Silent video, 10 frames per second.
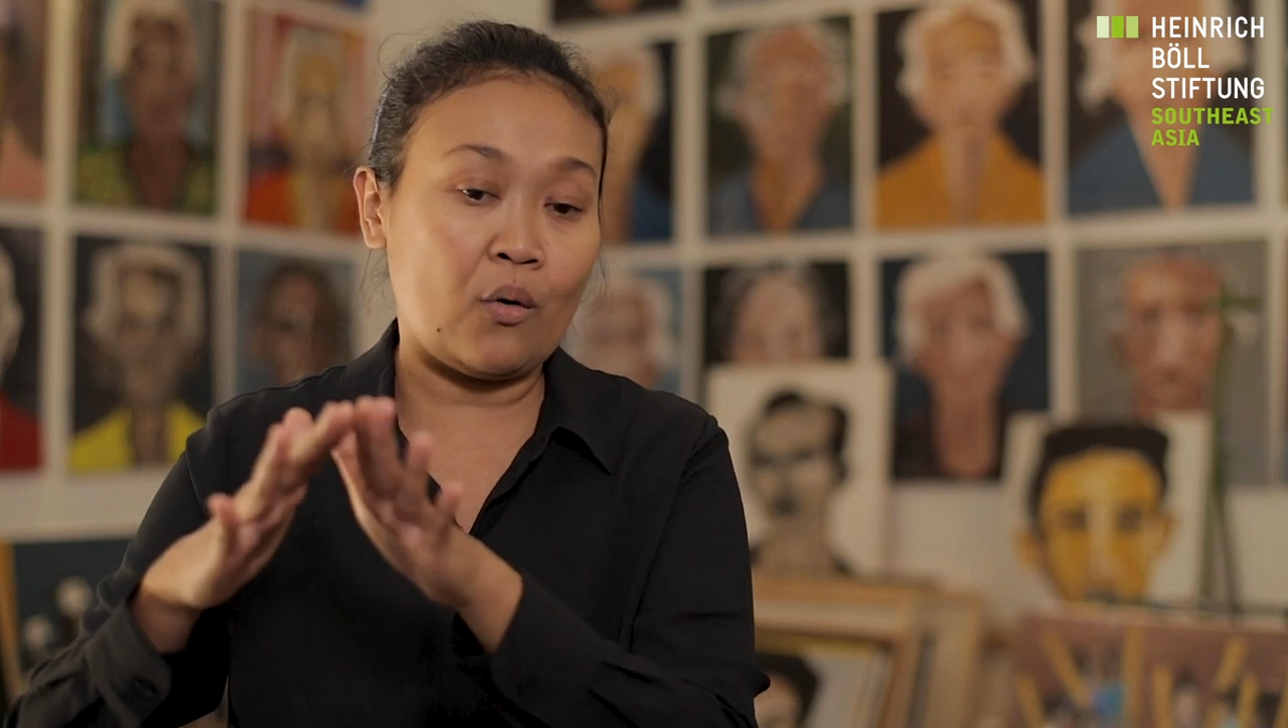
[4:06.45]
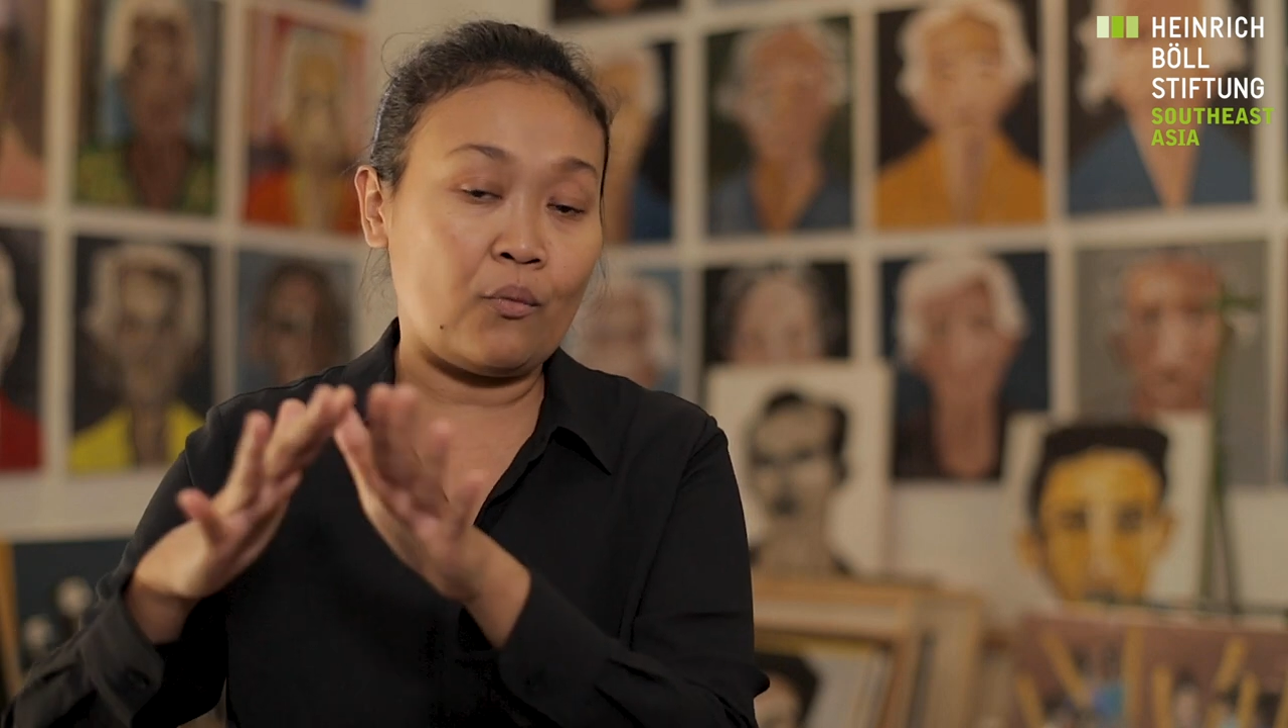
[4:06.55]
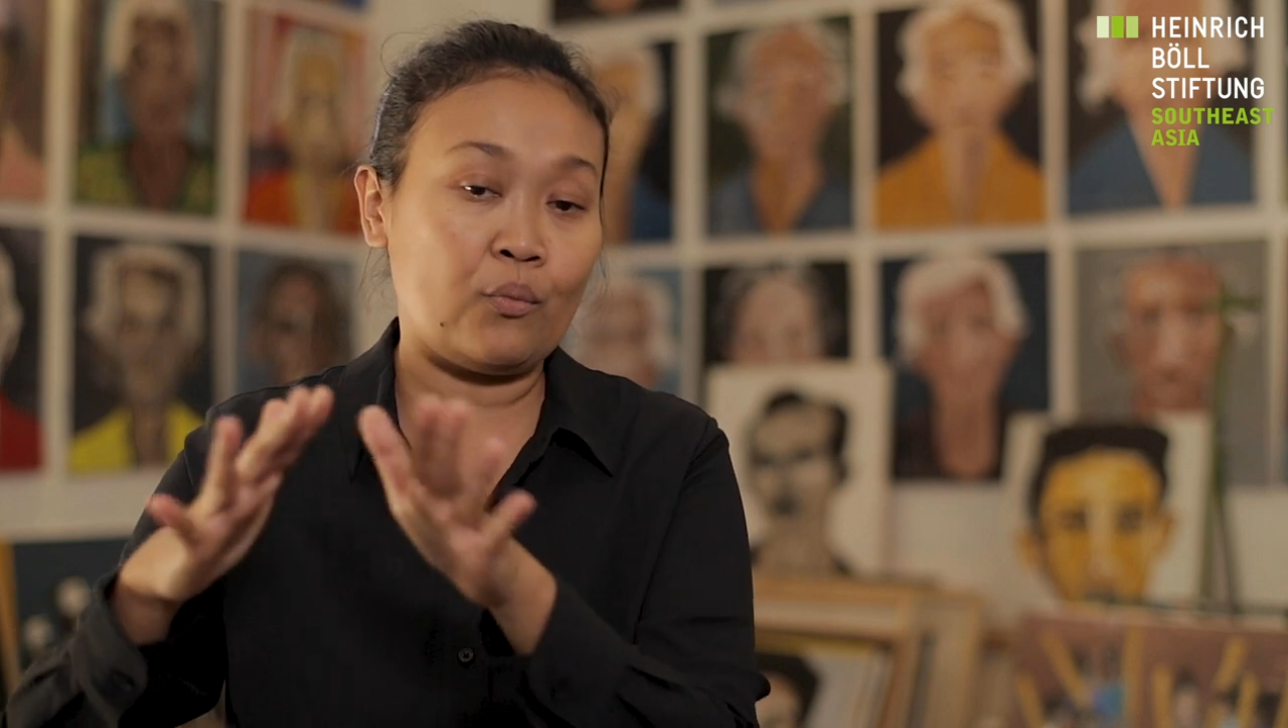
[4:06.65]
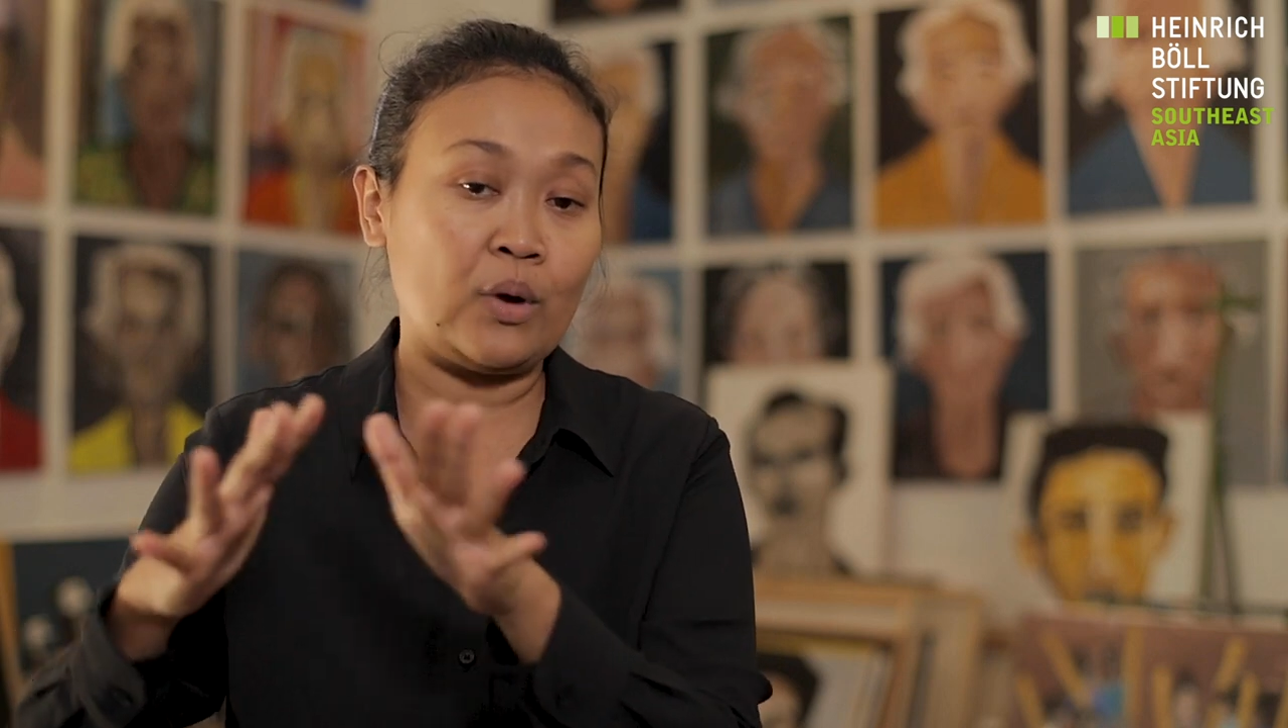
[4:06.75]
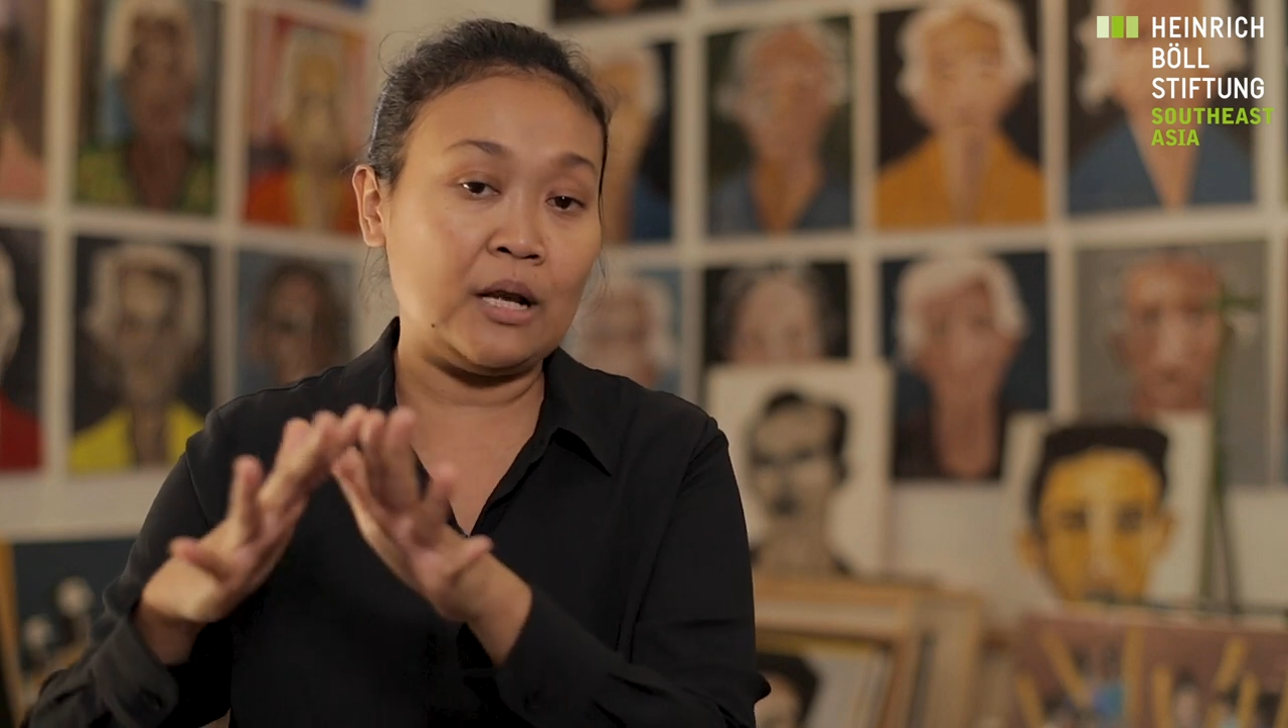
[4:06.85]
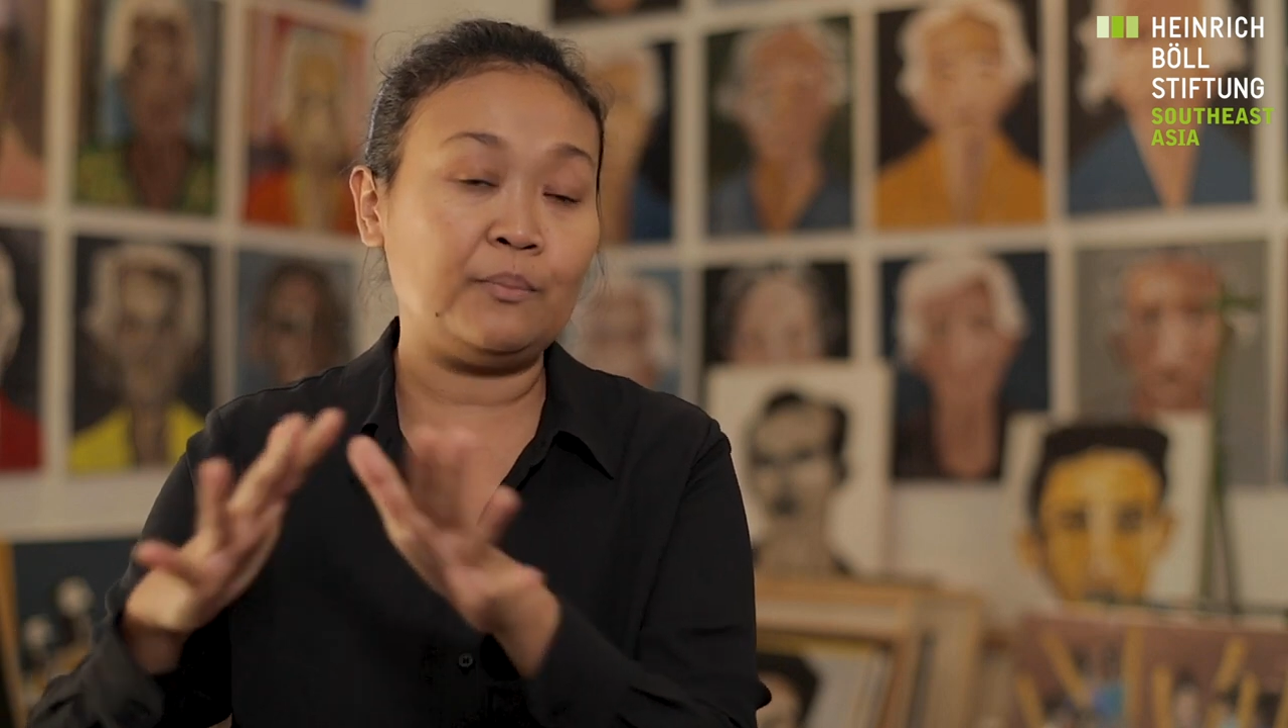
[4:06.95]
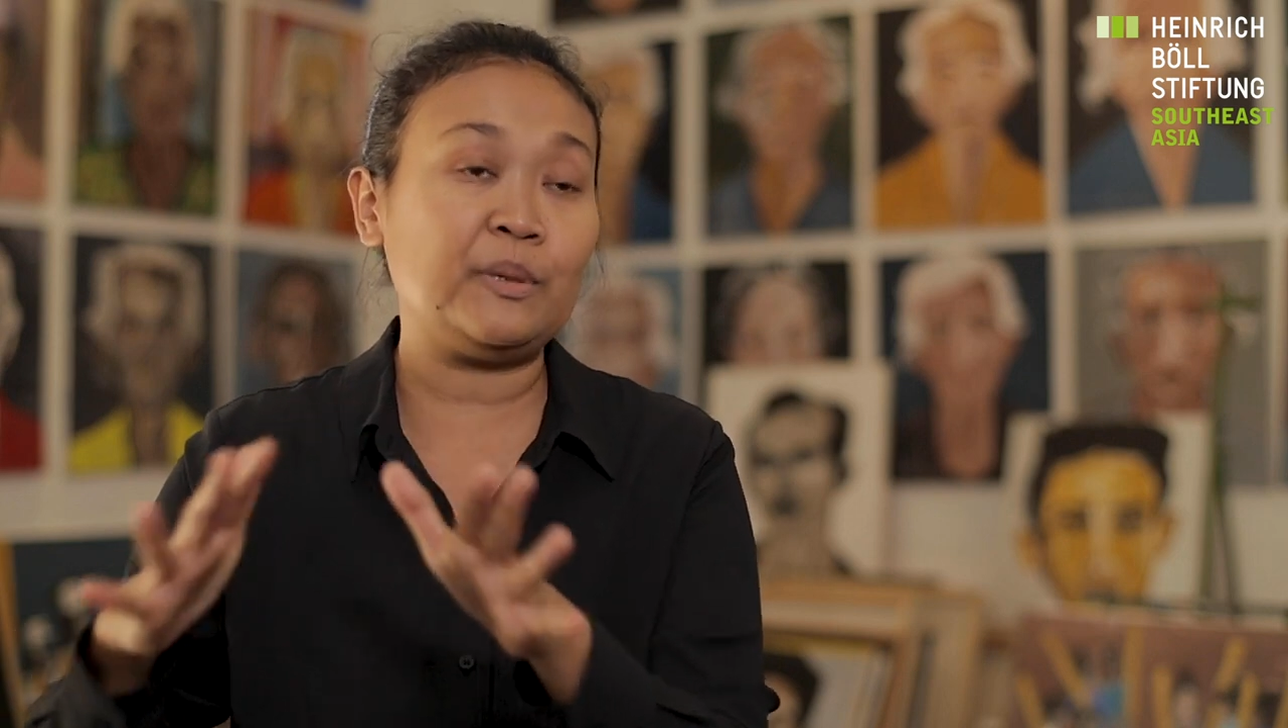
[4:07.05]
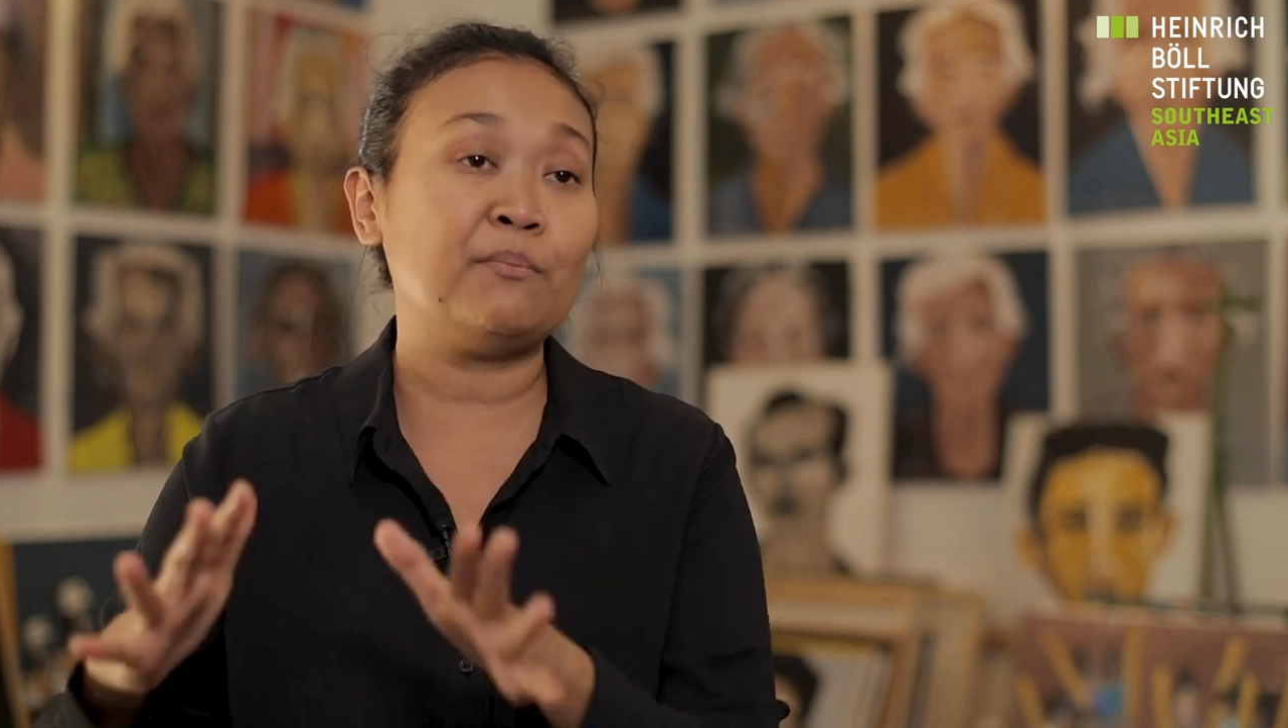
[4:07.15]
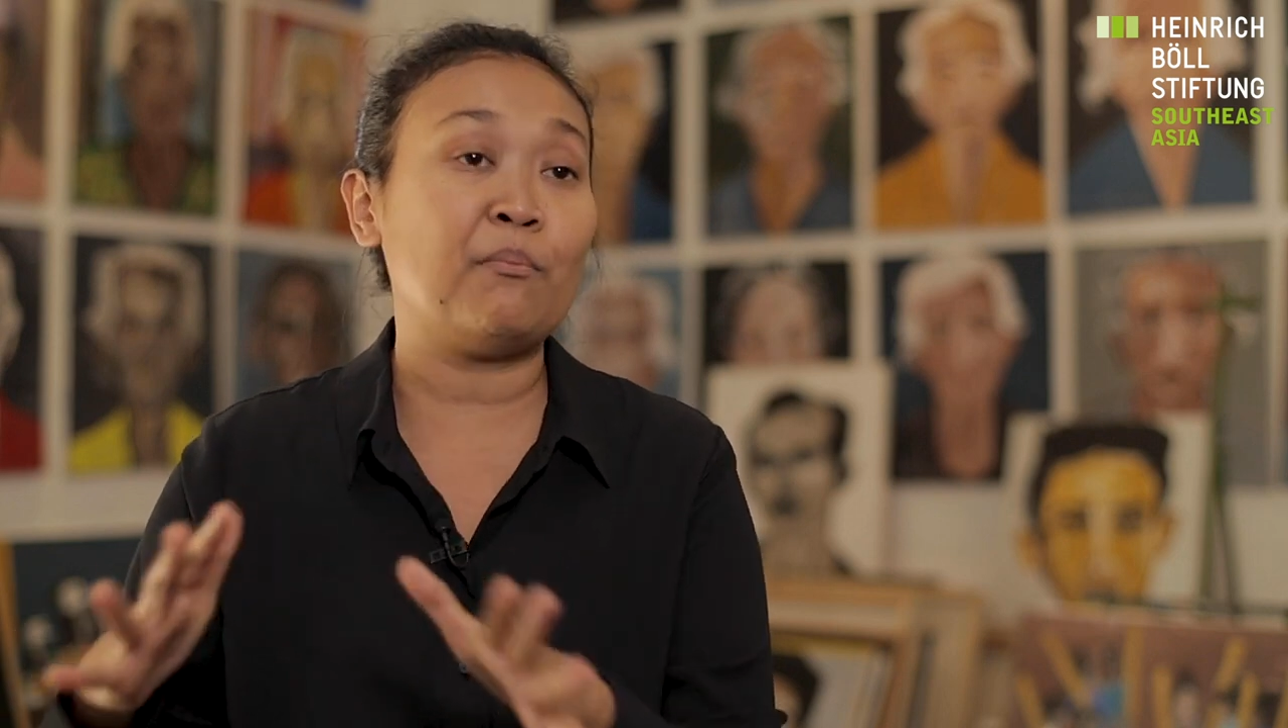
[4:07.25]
will be